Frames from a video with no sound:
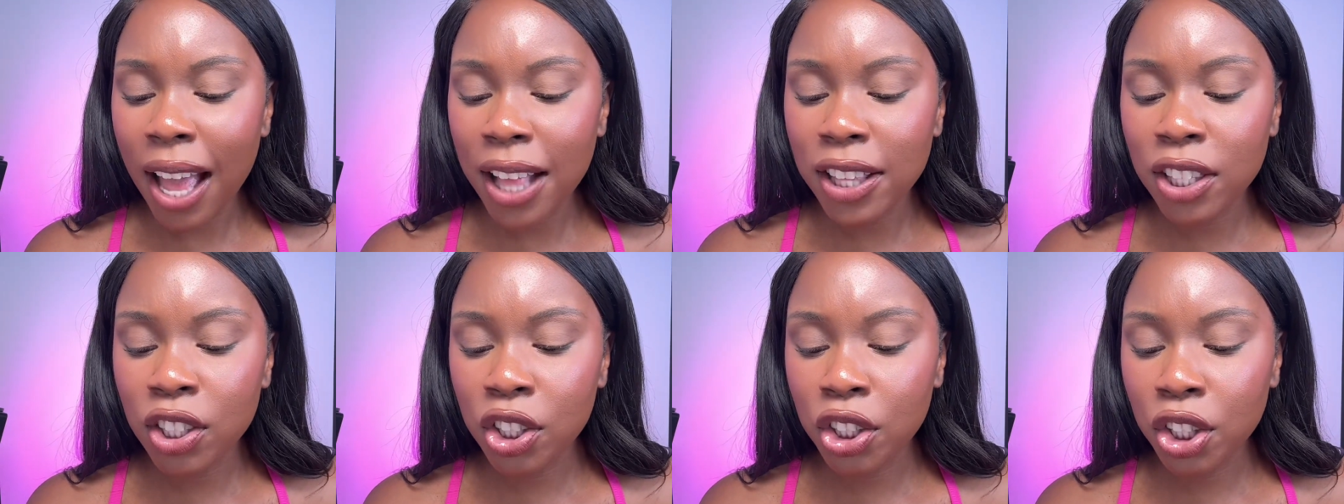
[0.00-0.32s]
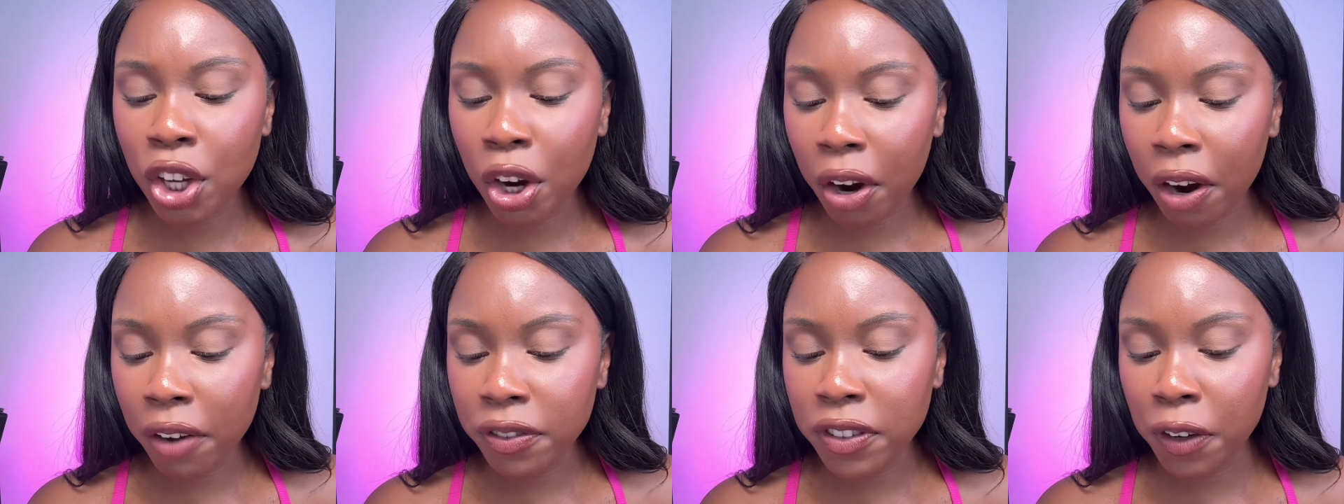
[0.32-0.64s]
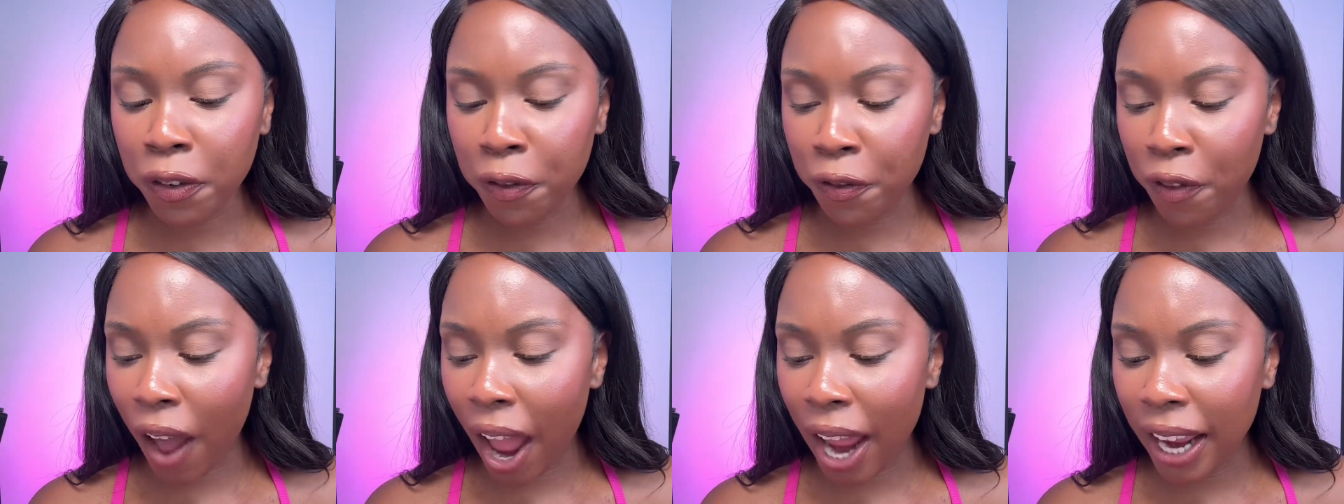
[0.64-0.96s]
That stir of
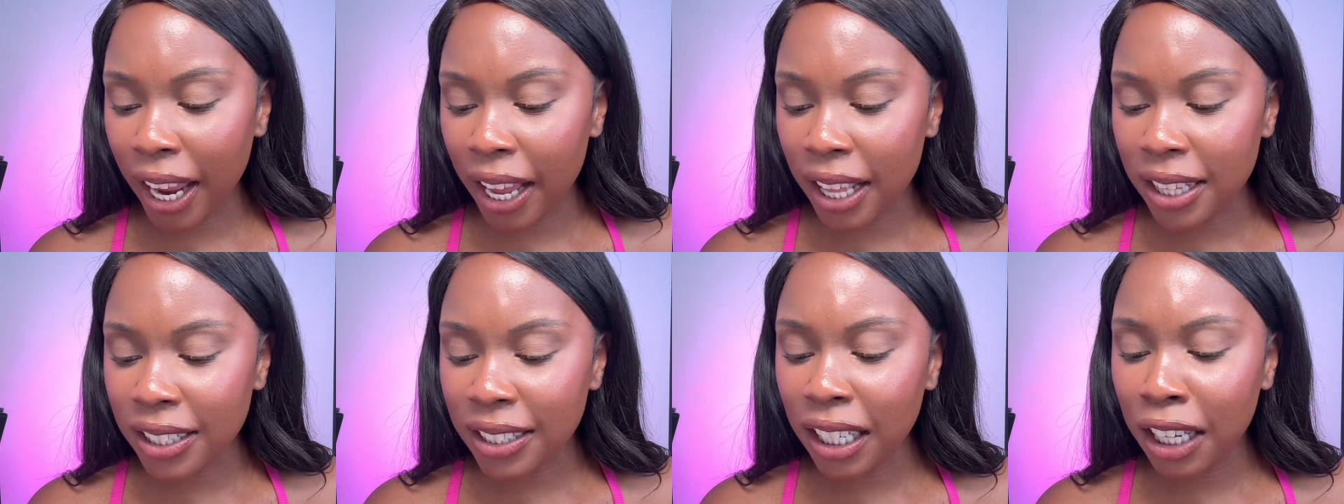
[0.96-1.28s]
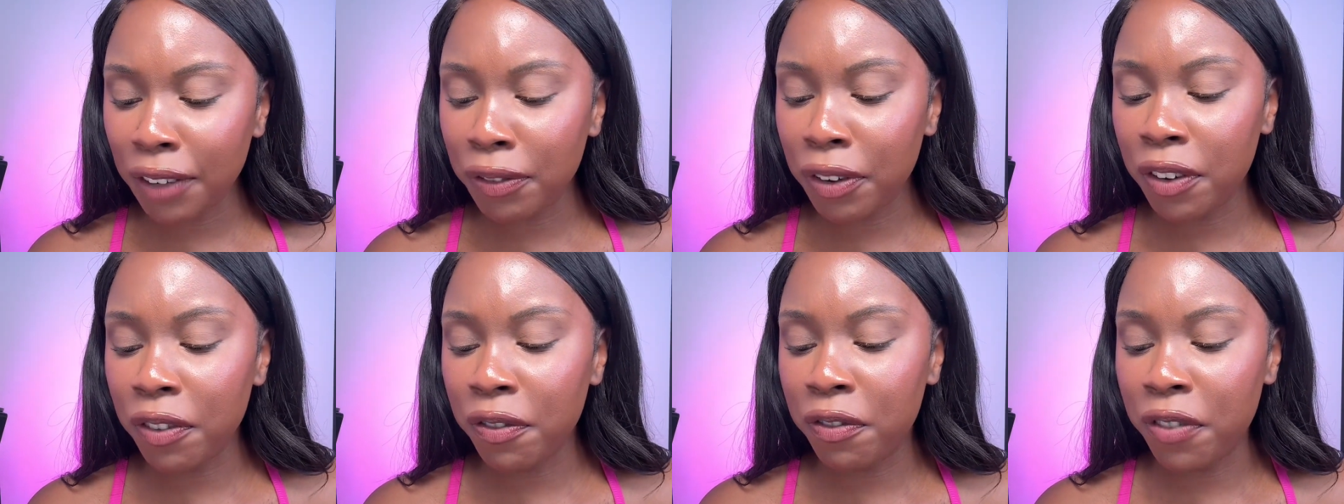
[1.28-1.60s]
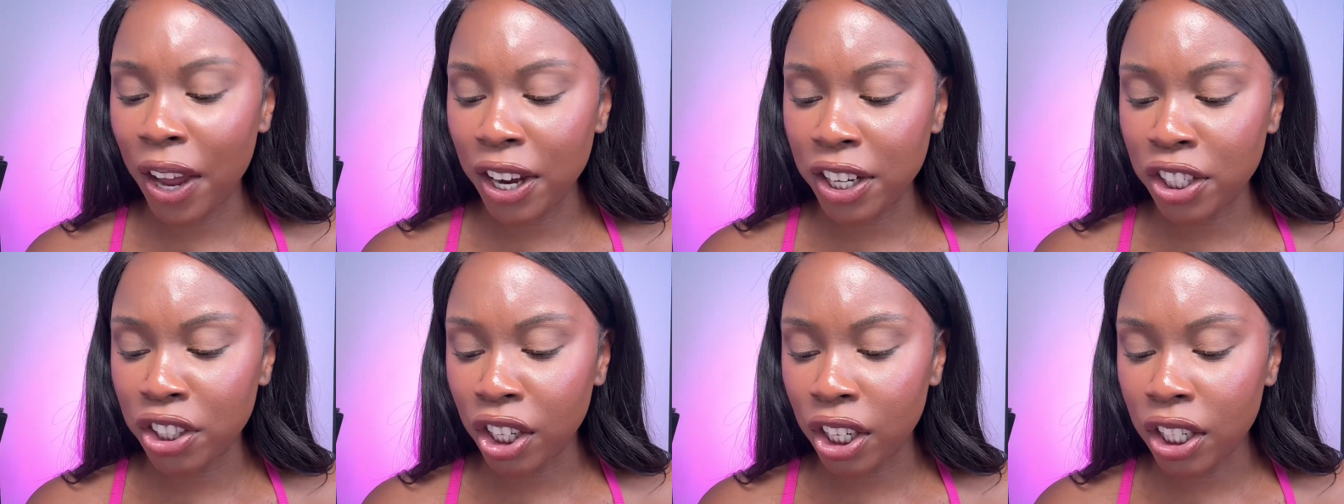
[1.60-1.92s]
defiance, even
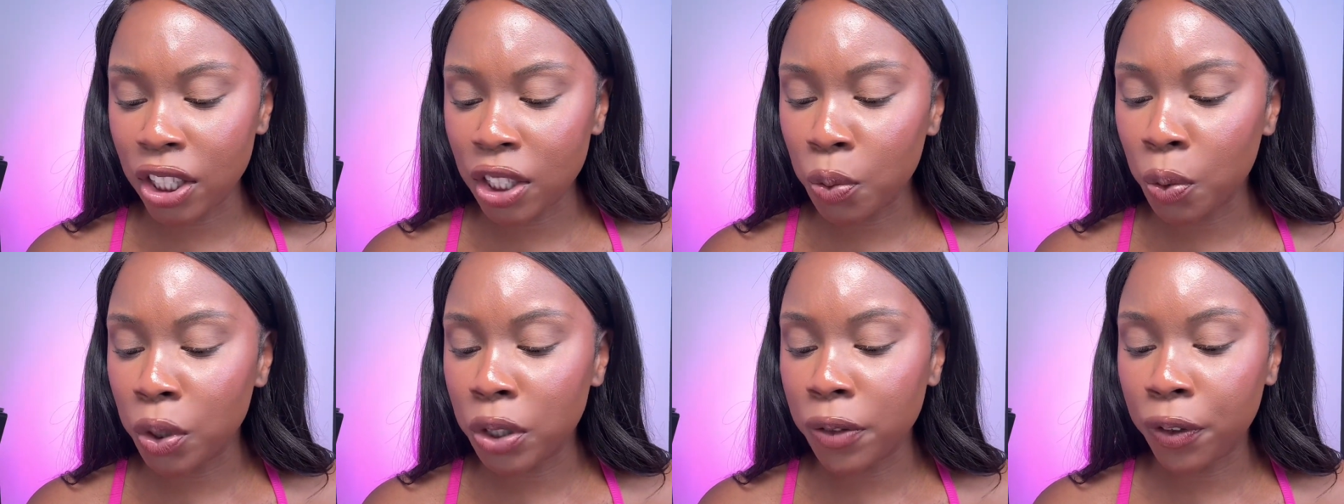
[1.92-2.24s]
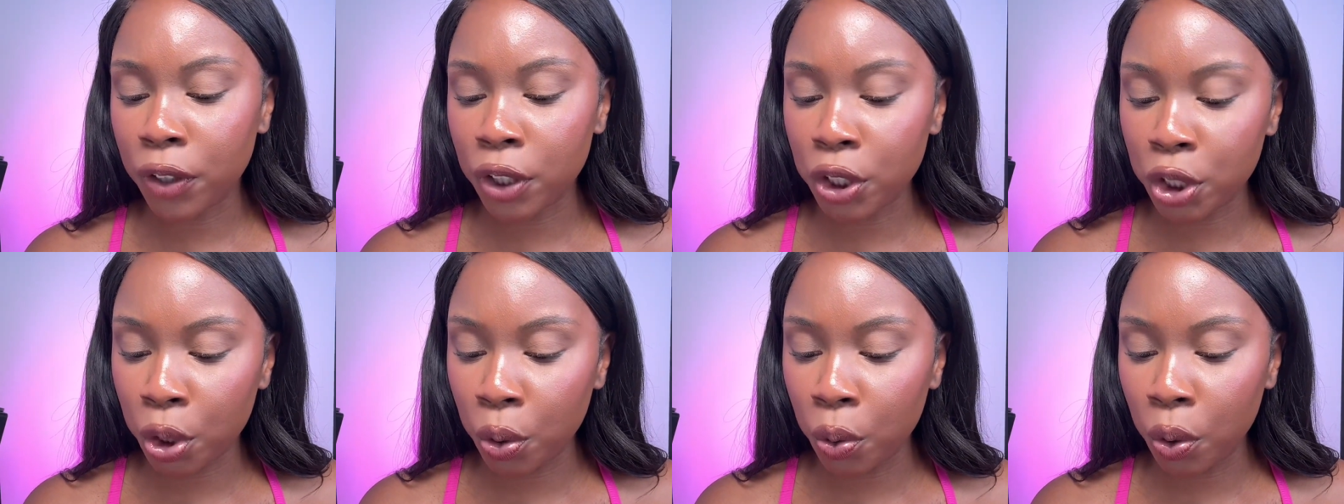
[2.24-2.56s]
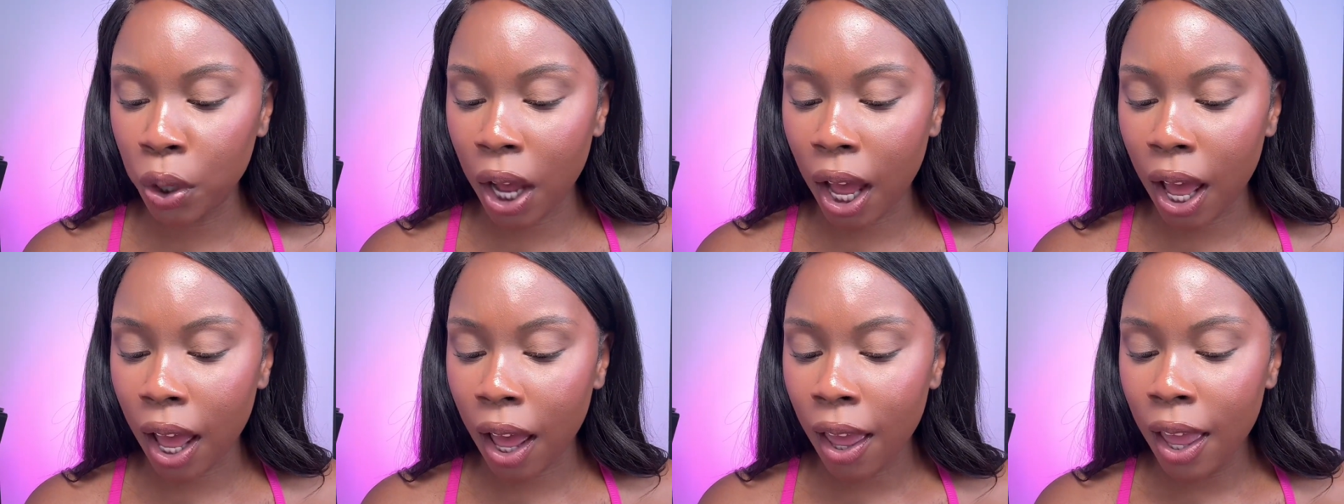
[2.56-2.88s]
vengeance, was for
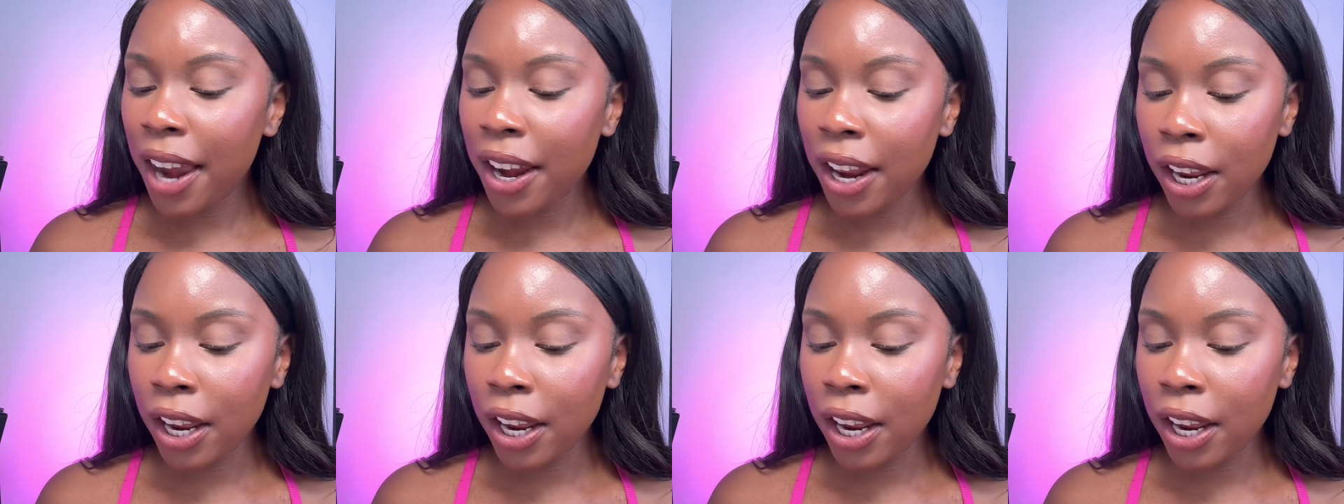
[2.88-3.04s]
Chuka.